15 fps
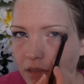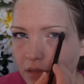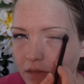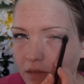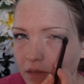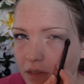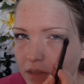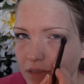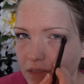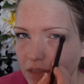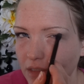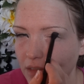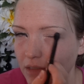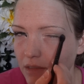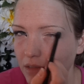necessarily just
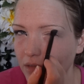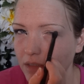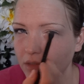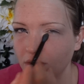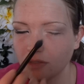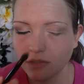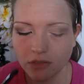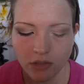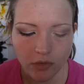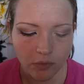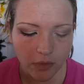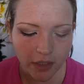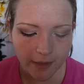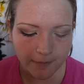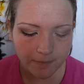get on the crease, just go
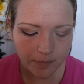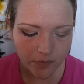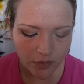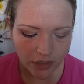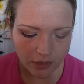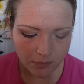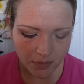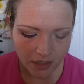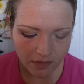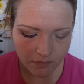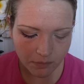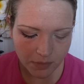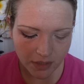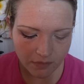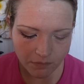where right above.
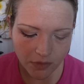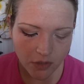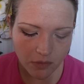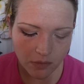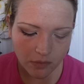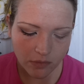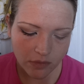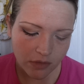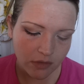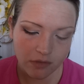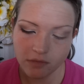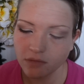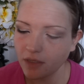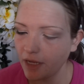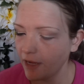But if you
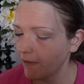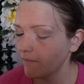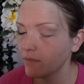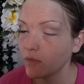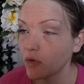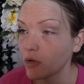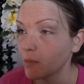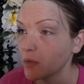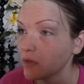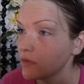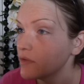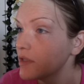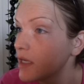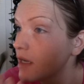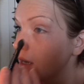have normal
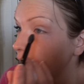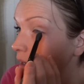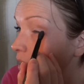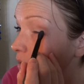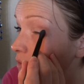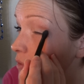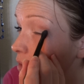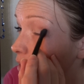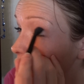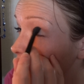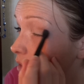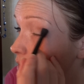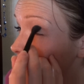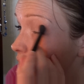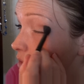set eyes or whatever,
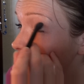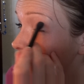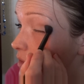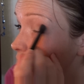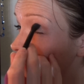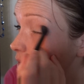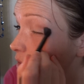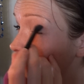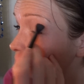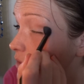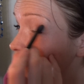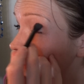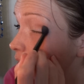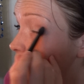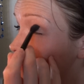you can just go in your
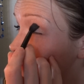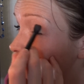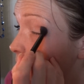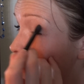crease.